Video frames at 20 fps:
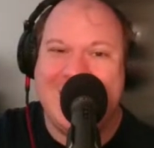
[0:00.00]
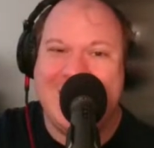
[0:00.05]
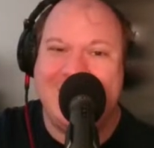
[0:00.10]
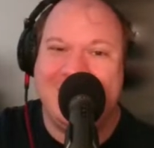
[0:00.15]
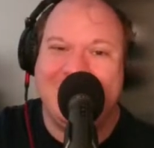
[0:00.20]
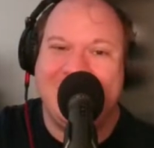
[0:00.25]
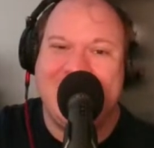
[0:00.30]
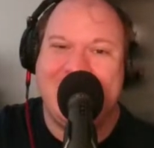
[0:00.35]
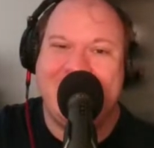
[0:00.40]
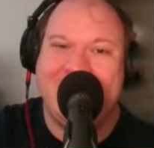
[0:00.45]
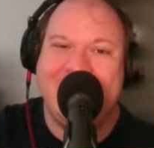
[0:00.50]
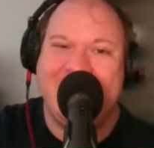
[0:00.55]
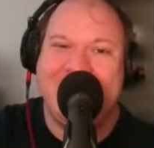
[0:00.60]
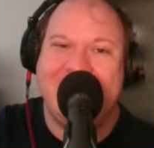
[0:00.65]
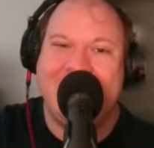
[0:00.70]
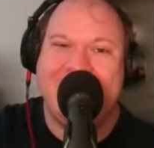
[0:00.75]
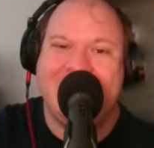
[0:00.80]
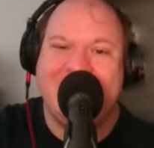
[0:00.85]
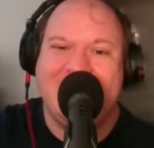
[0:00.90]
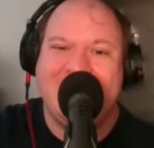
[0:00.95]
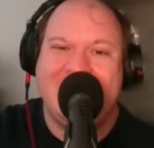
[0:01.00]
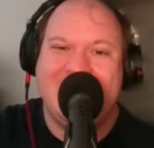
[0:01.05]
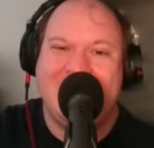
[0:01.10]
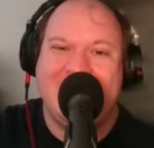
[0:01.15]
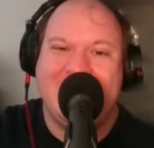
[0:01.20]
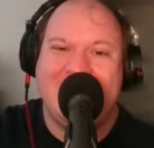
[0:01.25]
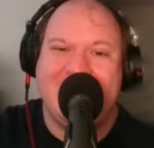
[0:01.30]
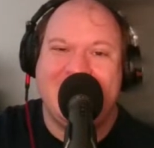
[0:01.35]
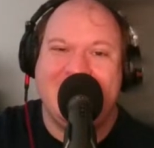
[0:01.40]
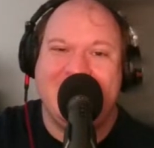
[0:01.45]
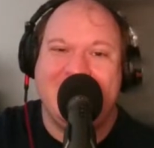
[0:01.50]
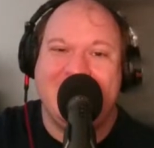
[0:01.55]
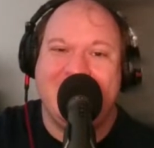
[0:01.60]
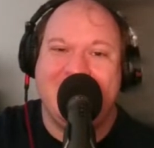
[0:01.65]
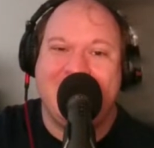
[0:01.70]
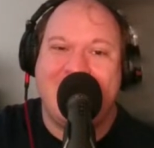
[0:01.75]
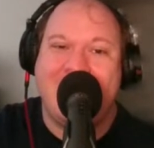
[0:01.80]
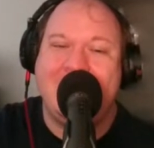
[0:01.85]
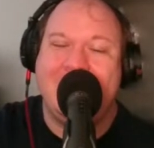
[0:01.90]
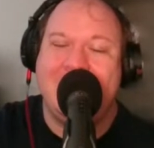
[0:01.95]
And a very
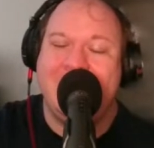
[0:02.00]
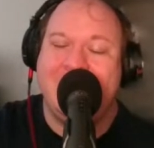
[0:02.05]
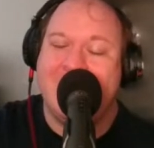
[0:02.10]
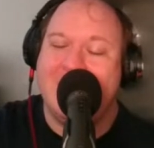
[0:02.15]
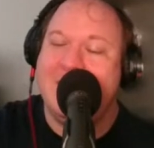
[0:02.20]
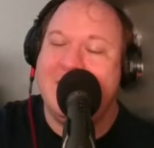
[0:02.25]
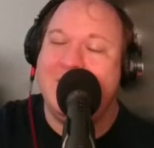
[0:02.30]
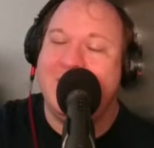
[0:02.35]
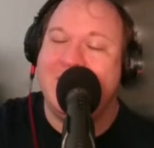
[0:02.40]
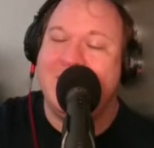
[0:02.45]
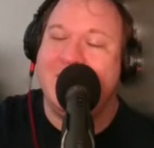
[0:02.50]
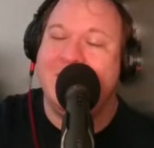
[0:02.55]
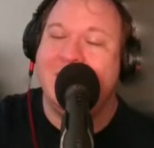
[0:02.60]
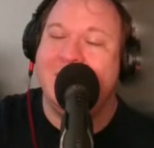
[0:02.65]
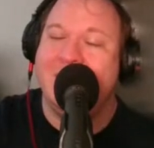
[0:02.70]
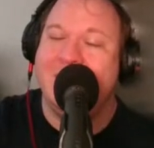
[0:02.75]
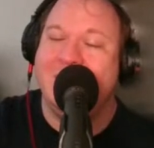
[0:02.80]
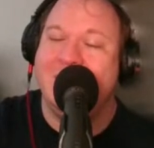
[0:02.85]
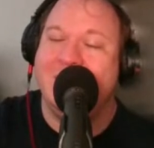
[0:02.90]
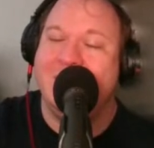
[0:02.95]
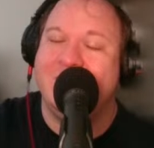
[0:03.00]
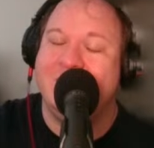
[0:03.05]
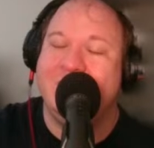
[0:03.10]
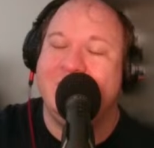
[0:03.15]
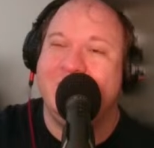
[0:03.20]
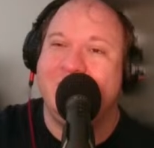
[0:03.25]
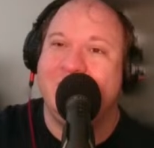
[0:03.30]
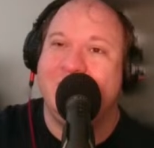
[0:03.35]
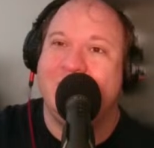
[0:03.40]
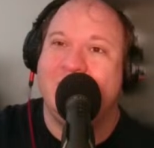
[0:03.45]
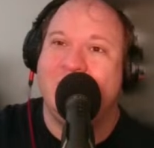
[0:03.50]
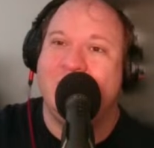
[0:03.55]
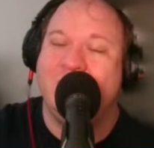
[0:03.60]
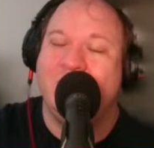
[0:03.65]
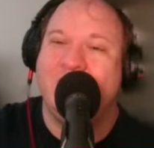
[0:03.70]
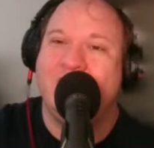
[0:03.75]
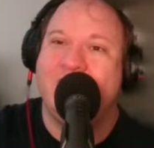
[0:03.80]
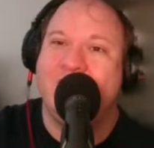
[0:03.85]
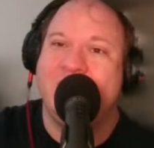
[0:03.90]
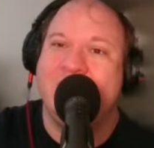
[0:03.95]
probably going to be one of the
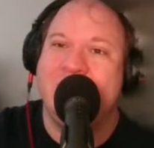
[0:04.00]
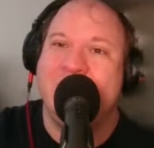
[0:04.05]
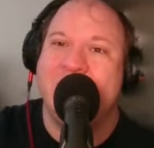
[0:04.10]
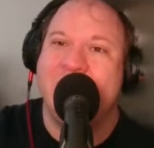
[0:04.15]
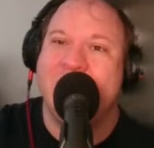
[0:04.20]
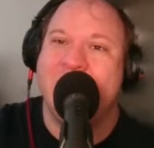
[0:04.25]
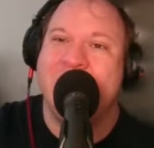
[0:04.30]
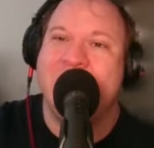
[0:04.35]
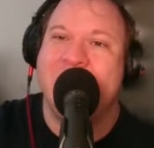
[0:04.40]
worst reviewed